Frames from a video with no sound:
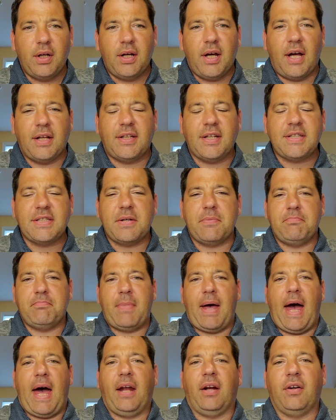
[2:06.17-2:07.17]
it doesn't
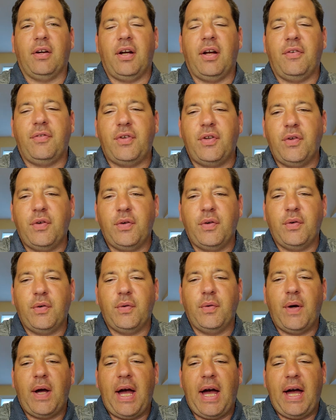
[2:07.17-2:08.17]
matter if
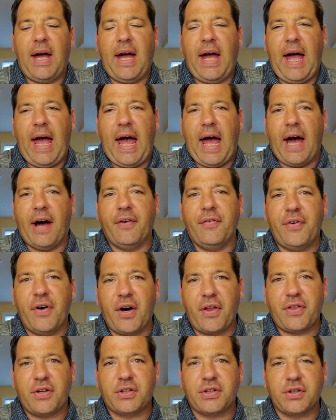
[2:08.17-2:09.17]
you have
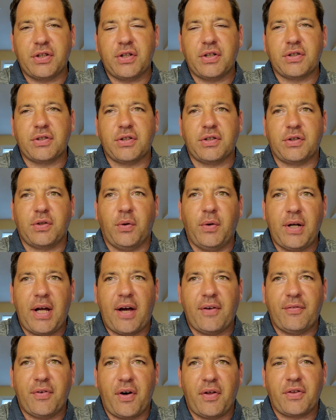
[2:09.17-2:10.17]
health insurance or don't
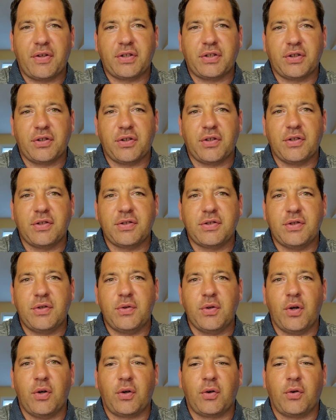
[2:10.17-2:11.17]
have health insurance.
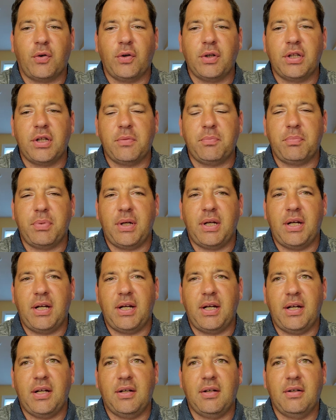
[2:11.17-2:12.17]
You are going to
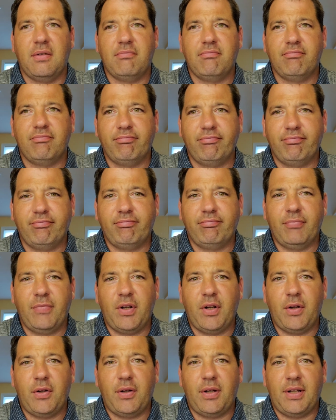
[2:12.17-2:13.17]
be,
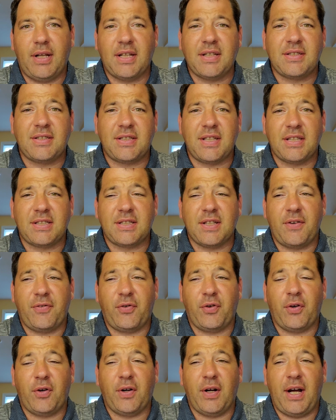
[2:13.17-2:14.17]
let's just
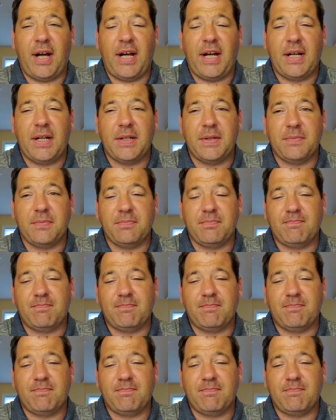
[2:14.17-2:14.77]
try